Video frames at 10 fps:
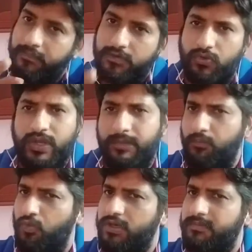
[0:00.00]
okay,
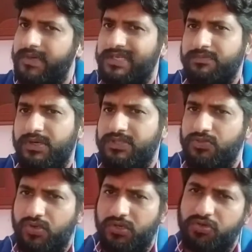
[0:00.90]
motor principle is
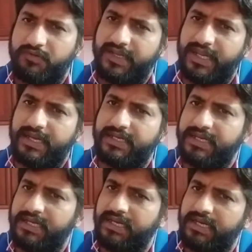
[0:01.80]
over. You're doing
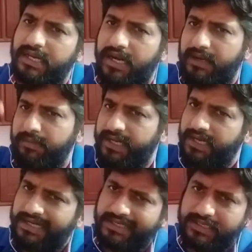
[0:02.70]
electrical and my
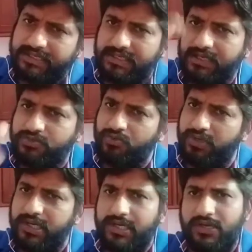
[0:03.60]
conductor starts
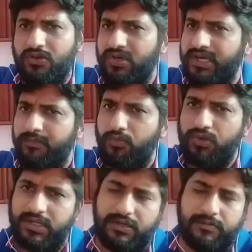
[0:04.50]
rotating, you'll get a
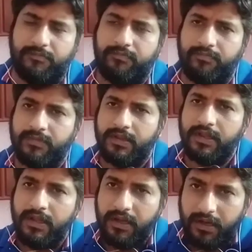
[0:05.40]
motor.
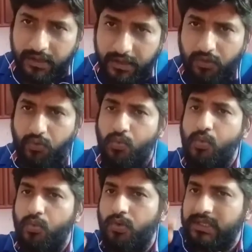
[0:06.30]
Now
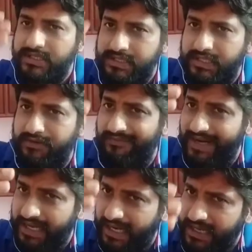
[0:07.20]
see,
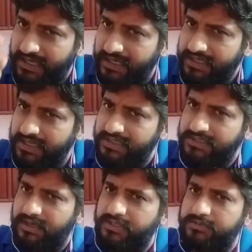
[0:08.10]
when a conductor
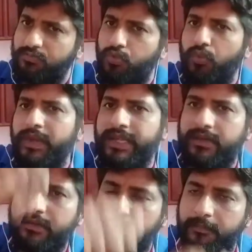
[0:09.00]
starts moving,